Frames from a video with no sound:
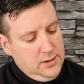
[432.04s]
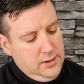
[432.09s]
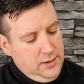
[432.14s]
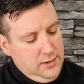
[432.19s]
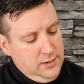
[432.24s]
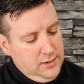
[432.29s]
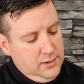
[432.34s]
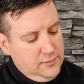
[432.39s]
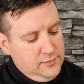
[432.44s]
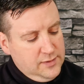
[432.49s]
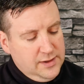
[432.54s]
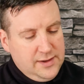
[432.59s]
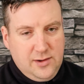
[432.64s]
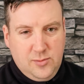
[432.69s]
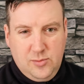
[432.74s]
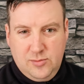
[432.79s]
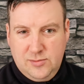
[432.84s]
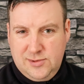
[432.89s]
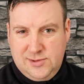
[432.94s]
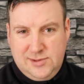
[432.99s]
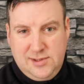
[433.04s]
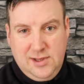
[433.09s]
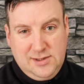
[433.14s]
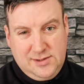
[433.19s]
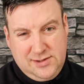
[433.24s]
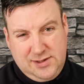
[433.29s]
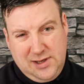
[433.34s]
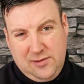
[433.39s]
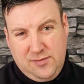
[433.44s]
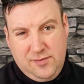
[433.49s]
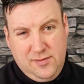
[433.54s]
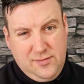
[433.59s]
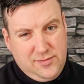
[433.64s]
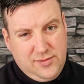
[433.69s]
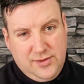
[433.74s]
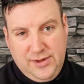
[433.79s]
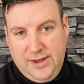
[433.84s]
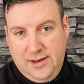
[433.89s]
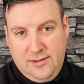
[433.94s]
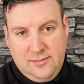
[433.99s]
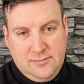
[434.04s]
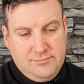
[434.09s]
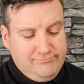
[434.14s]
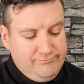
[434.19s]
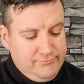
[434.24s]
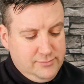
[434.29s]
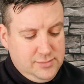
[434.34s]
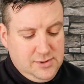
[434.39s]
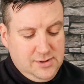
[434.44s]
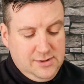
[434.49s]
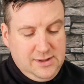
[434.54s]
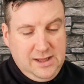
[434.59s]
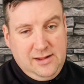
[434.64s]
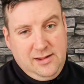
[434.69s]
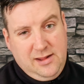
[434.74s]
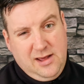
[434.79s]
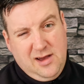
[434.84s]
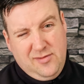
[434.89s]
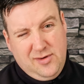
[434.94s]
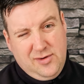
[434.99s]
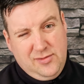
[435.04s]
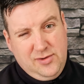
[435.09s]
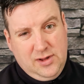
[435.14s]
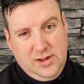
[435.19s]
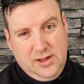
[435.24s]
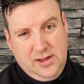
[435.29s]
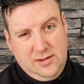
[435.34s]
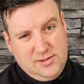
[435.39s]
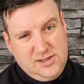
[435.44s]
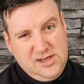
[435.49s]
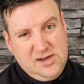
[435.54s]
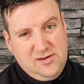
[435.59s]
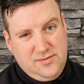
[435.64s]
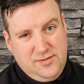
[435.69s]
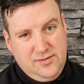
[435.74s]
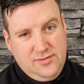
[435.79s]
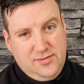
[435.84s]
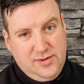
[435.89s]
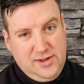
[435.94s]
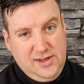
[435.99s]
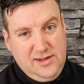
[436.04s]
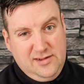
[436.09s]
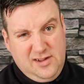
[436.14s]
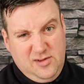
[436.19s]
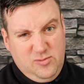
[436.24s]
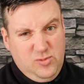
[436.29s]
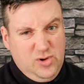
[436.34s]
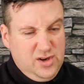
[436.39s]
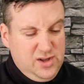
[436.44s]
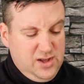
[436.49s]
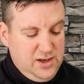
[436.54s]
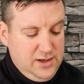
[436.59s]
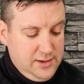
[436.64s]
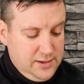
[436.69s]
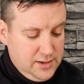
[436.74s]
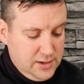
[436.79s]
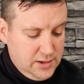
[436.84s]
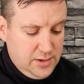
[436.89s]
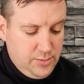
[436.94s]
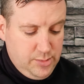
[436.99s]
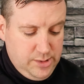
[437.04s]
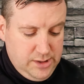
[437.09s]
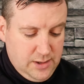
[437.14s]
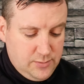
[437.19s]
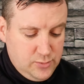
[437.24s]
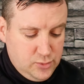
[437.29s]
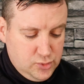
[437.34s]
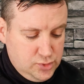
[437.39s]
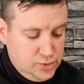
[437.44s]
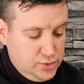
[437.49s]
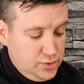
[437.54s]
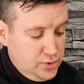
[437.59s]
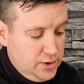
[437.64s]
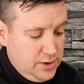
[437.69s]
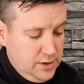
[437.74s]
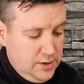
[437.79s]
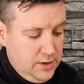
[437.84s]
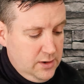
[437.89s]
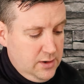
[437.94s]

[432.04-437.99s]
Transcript: I've let it, it's self-inflating. Do they ever really self-inflate to where you need it to be? I'm not sure.